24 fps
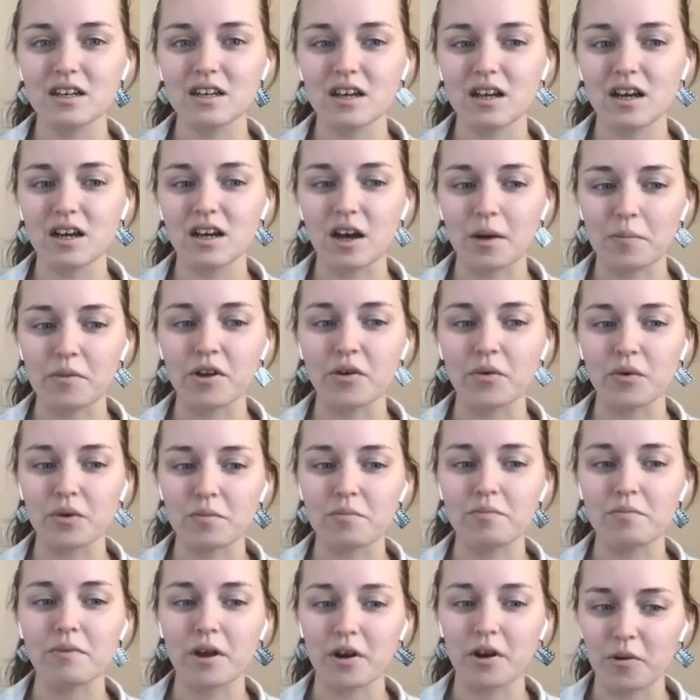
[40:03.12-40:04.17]
up there
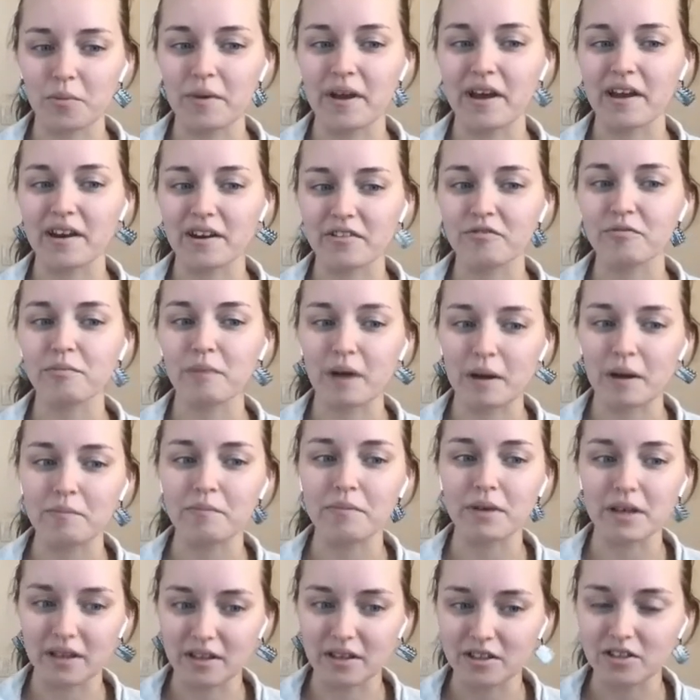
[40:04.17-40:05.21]
with Better Man of my
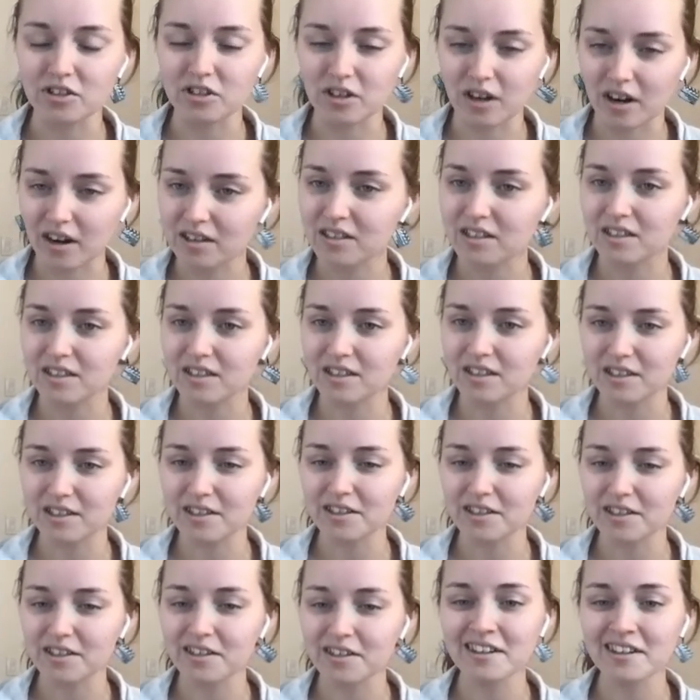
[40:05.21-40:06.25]
biggest shocks of the
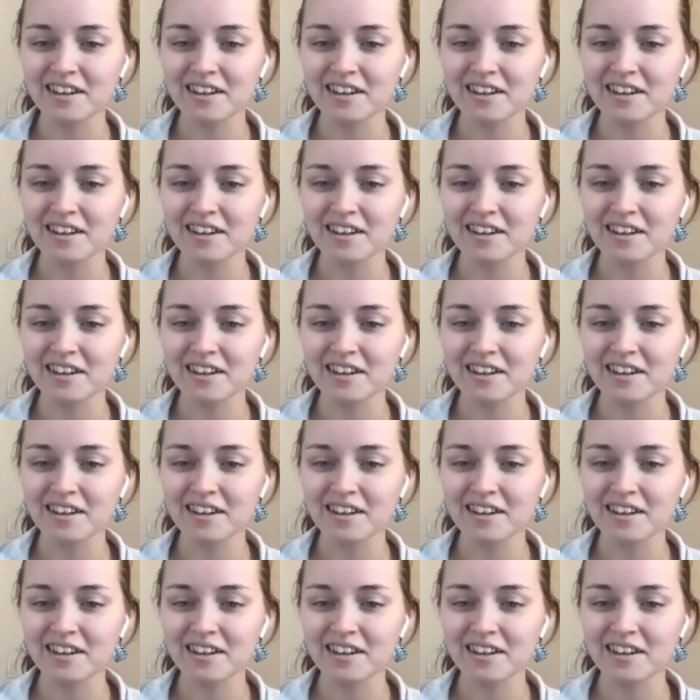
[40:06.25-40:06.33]
year.